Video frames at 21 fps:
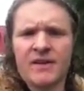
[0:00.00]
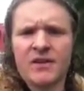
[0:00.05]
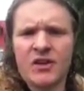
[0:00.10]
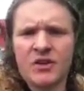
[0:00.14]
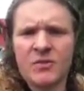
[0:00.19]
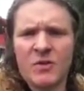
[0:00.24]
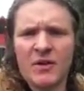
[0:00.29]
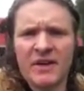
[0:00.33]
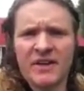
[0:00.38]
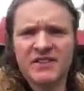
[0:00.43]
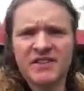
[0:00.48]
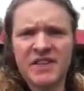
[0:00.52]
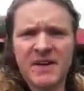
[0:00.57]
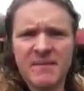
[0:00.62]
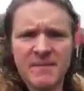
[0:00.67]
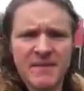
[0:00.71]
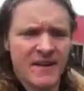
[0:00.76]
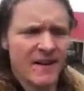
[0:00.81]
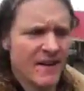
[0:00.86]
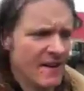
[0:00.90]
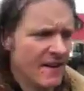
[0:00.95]
Good morning,
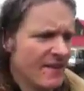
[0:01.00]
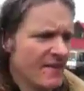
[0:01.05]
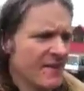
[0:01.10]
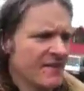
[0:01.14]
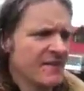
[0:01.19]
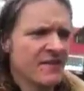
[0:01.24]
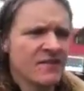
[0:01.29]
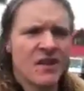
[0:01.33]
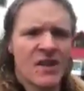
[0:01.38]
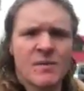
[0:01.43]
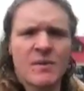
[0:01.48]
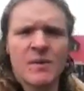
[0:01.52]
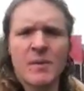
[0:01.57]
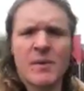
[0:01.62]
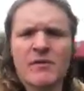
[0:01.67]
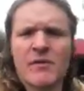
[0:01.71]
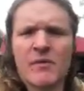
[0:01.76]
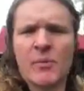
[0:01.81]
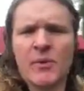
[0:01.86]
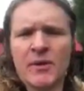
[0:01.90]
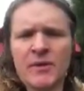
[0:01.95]
team. This is going to be a
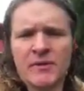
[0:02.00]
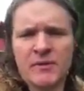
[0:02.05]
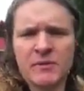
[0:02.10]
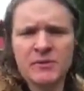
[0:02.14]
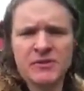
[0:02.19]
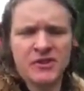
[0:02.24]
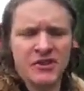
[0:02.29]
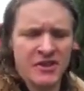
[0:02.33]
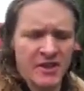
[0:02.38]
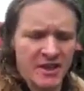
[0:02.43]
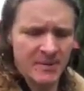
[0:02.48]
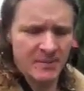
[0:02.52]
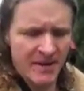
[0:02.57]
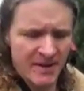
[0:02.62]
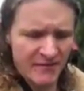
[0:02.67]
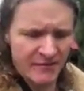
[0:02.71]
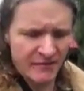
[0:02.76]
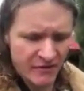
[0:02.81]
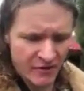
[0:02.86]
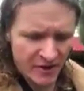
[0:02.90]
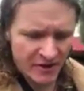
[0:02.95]
bit of a personal journey
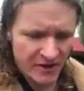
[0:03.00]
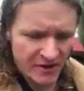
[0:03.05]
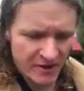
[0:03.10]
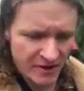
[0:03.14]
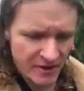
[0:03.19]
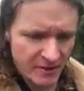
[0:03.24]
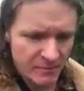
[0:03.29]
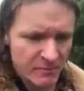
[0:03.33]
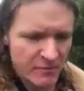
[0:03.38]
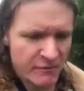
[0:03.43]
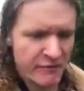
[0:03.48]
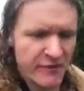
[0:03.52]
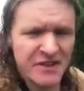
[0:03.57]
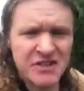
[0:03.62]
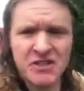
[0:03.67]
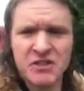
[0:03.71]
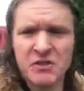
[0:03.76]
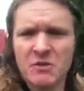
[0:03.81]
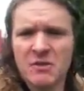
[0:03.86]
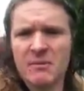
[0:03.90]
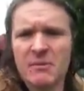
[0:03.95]
about finding your
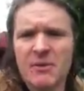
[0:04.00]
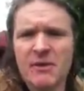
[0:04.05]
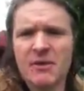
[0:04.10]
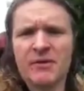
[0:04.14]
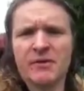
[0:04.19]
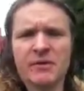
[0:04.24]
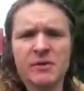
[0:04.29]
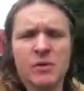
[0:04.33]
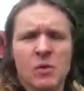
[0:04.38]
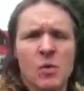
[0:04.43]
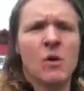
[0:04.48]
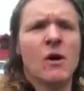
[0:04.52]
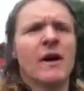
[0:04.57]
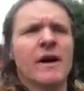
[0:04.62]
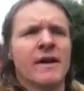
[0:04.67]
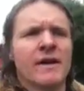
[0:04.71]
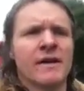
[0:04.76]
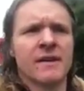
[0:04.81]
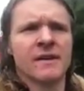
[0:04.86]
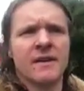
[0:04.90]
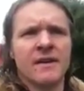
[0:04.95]
professional and personal
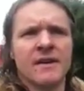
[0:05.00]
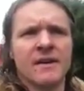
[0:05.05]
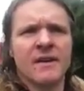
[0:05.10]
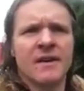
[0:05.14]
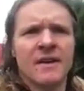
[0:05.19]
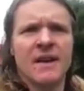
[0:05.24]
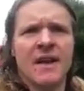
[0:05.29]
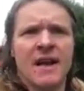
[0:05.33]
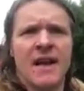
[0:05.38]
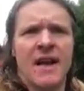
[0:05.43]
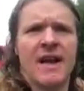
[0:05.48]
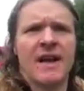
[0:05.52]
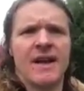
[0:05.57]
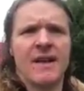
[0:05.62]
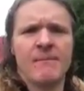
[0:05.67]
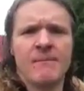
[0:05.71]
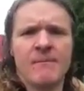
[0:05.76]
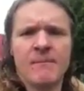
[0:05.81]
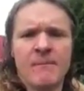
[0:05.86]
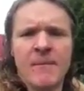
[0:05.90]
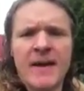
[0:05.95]
why.
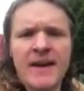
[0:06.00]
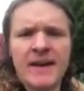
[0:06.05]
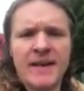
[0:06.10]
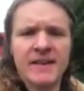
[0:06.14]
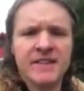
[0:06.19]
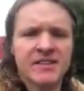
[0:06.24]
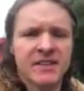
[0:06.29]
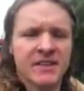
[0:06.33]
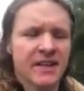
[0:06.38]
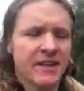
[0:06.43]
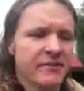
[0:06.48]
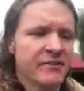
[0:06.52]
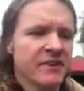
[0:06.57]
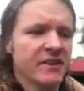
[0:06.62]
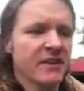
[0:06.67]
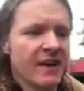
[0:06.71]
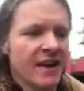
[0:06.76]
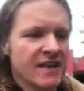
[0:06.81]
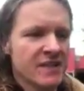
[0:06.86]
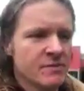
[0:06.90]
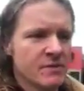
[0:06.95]
Mainly to lift
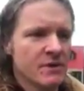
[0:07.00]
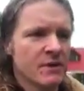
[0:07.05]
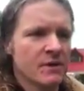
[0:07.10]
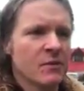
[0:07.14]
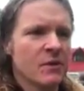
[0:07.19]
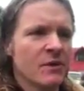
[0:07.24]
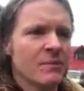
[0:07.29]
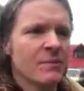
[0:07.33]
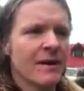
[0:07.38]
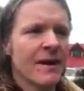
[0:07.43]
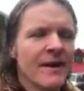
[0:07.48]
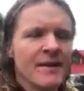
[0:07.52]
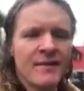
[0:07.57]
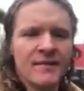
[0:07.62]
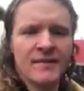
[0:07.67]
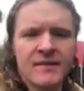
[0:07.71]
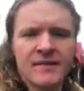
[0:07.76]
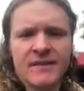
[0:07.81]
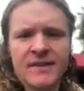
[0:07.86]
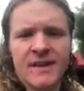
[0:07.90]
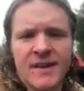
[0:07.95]
engagement in the
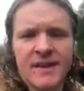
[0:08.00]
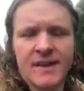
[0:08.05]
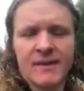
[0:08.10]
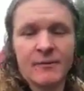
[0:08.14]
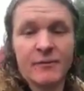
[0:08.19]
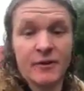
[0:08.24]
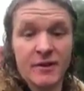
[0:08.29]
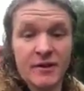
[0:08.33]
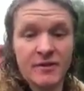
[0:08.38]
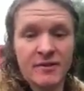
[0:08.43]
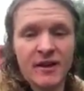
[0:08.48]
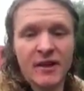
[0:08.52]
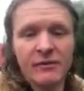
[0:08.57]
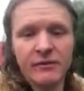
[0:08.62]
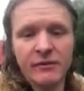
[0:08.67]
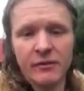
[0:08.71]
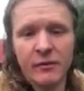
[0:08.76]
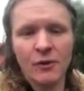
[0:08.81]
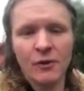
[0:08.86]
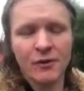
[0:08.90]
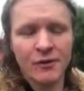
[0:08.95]
workplace, for
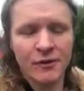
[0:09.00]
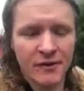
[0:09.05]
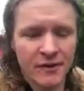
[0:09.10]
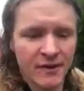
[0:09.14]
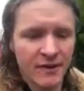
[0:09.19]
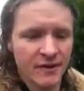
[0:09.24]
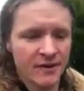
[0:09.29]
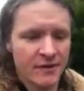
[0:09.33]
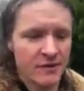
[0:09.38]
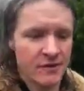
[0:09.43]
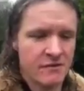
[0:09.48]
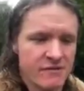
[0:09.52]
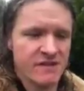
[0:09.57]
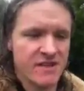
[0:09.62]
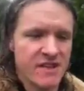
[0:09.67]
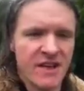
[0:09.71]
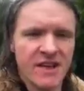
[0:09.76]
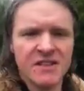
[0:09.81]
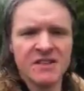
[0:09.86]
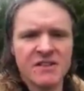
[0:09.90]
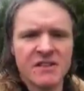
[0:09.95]
yourself, of course, so you're
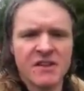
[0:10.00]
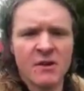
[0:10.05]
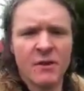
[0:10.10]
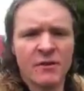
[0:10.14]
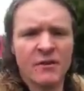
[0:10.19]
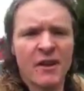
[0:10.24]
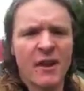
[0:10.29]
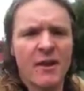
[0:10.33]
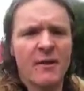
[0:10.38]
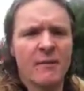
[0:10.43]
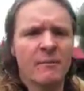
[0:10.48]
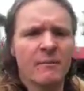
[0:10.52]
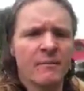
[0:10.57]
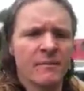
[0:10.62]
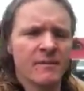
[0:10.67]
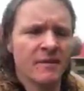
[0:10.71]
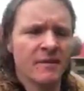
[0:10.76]
engaged, and also